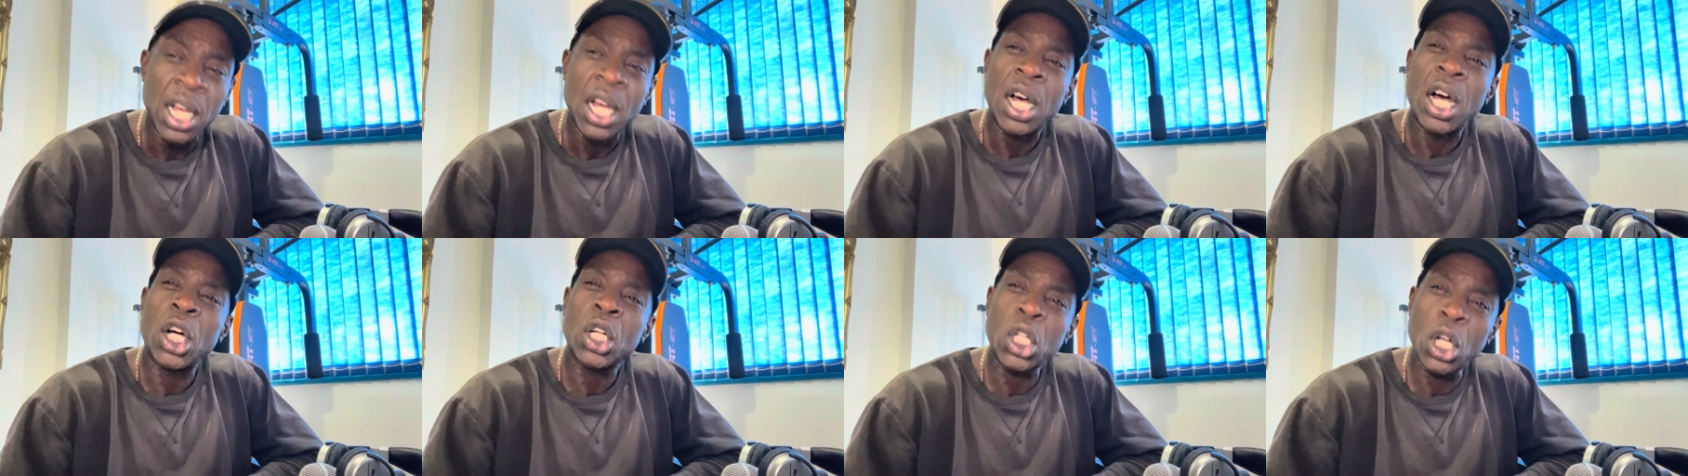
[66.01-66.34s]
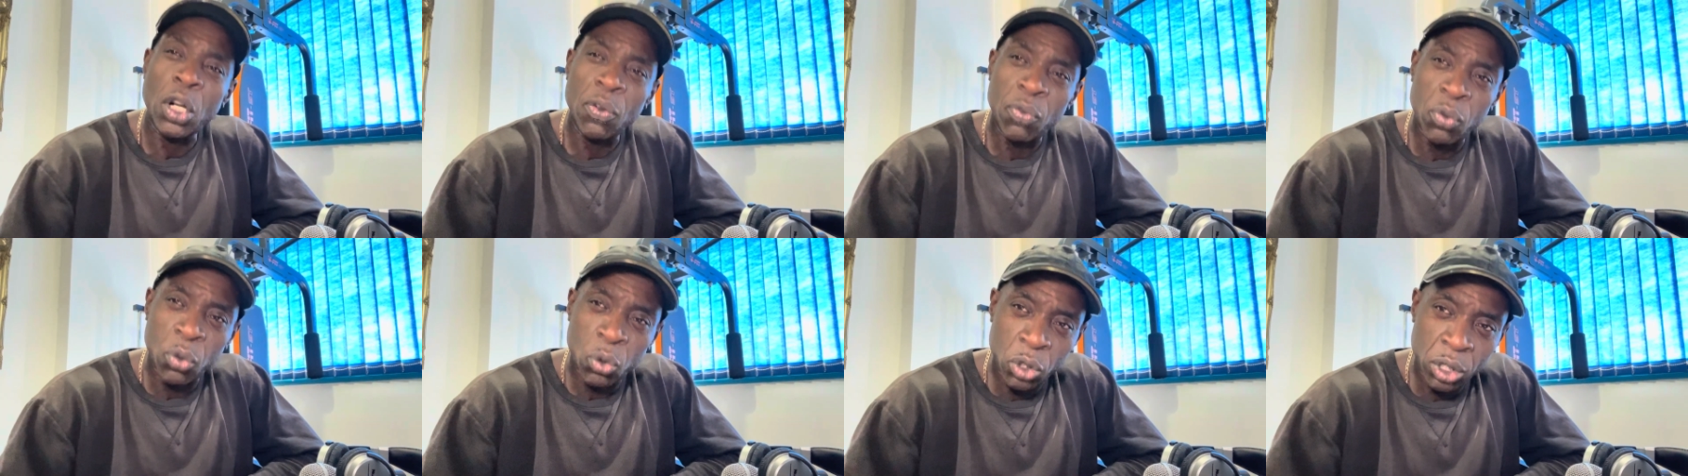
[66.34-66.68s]
I'll go
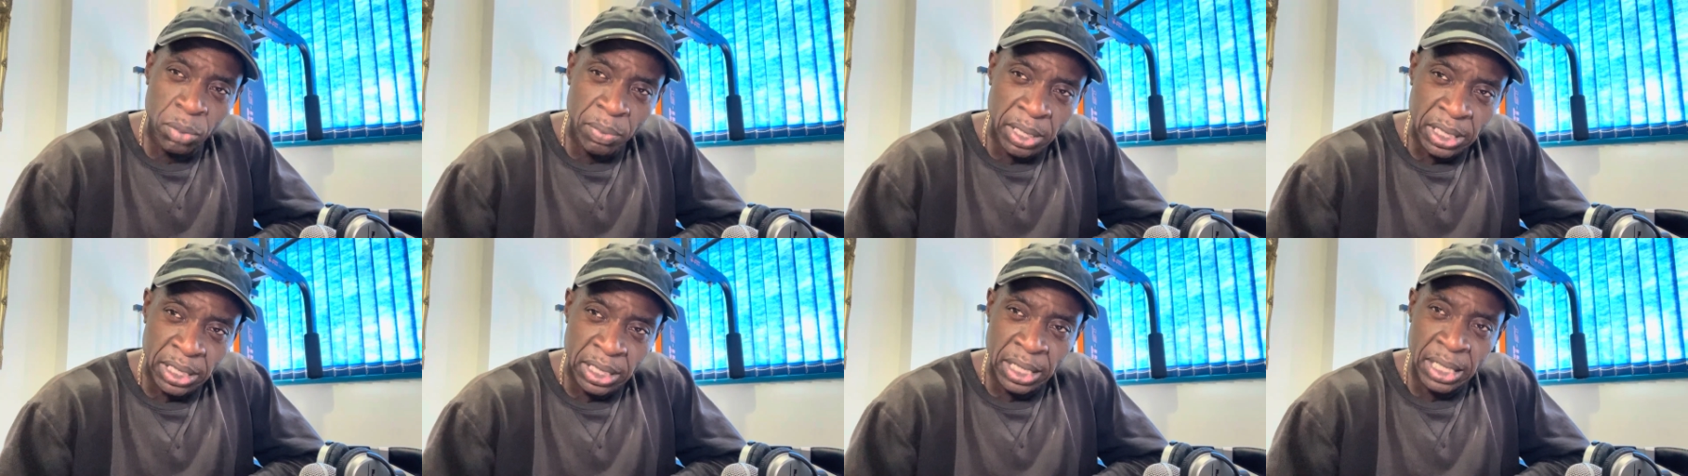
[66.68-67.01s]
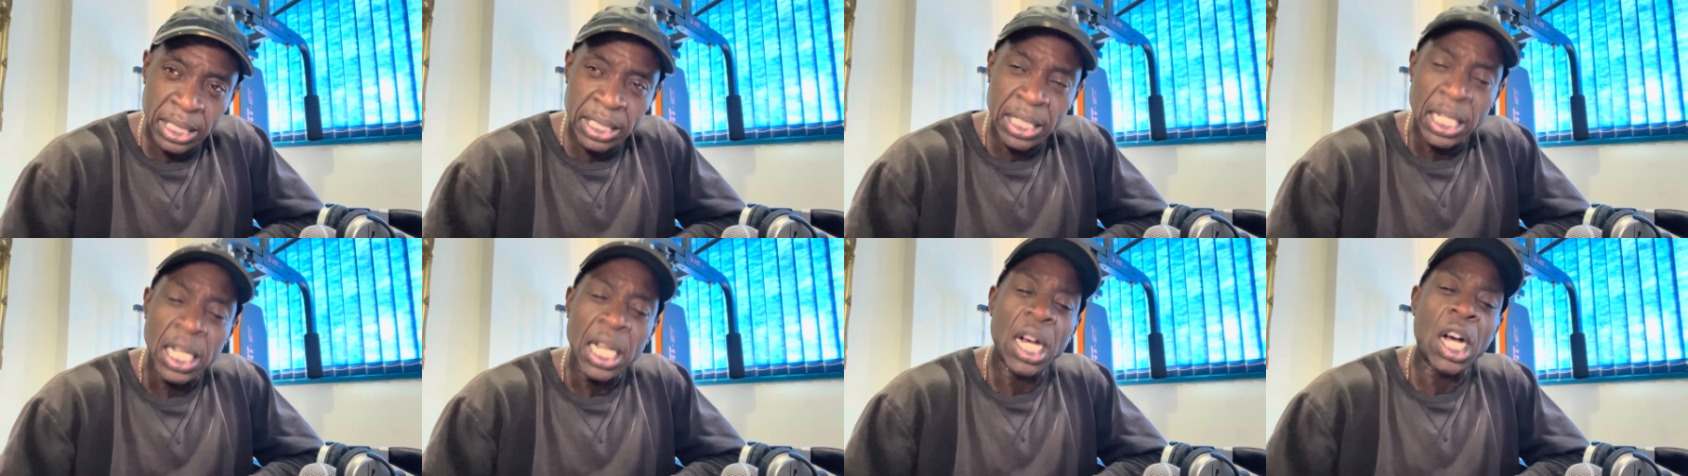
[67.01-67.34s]
through all your
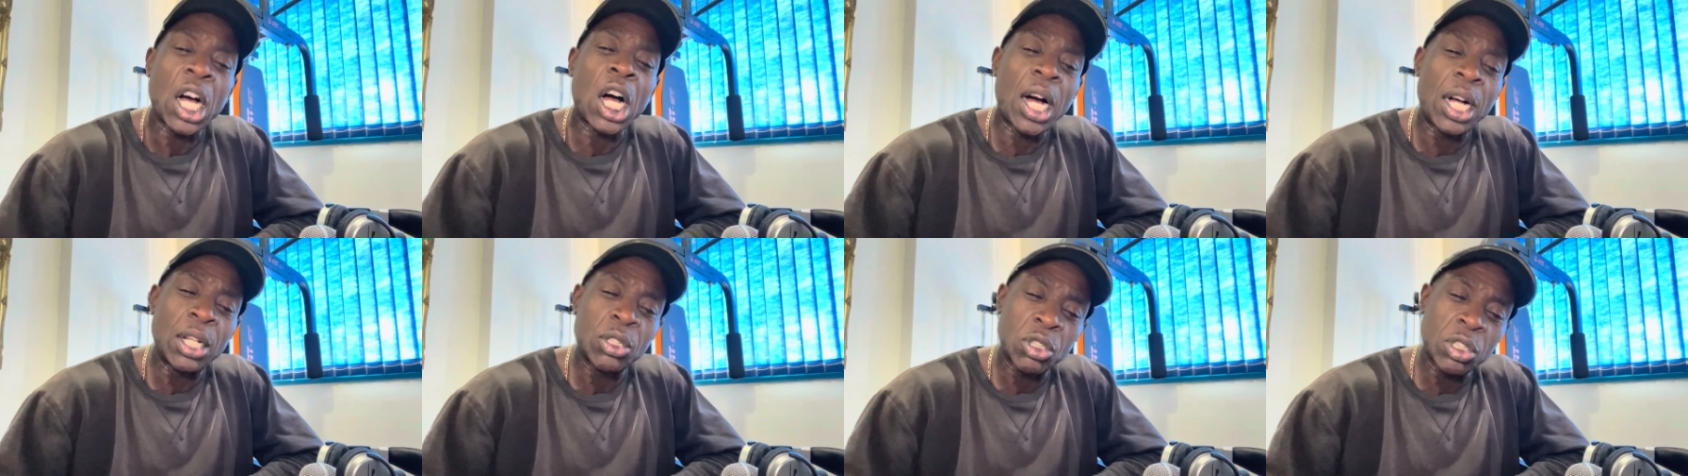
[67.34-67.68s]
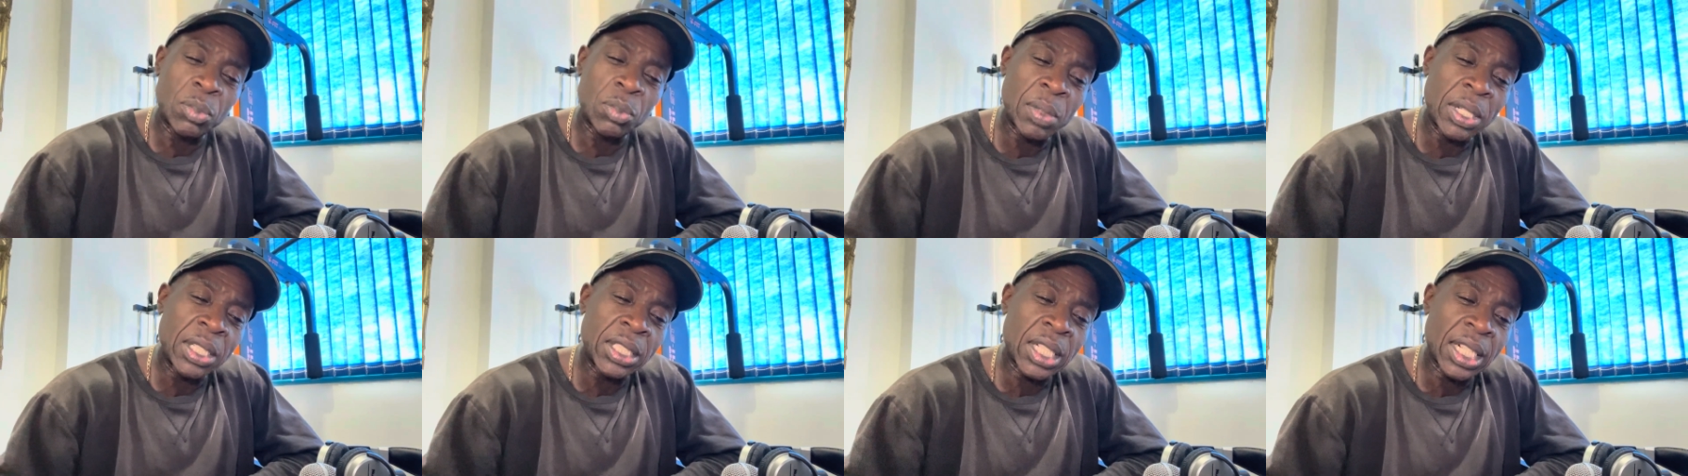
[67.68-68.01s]
messages. I'll answer as
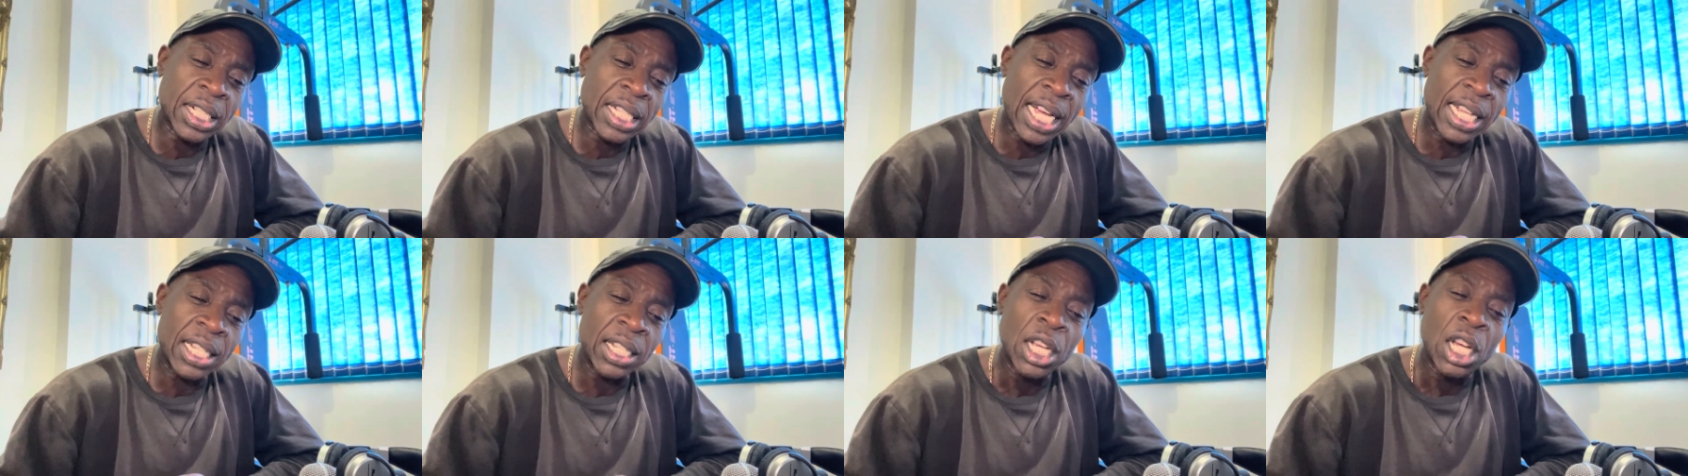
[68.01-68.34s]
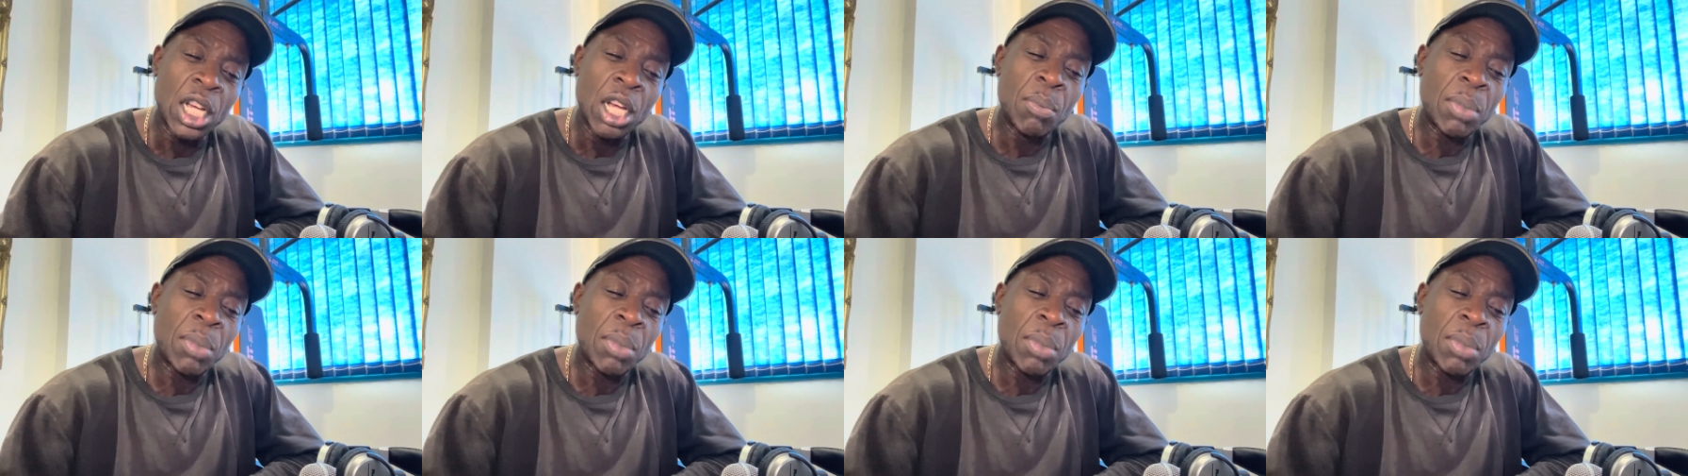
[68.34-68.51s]
many as I can.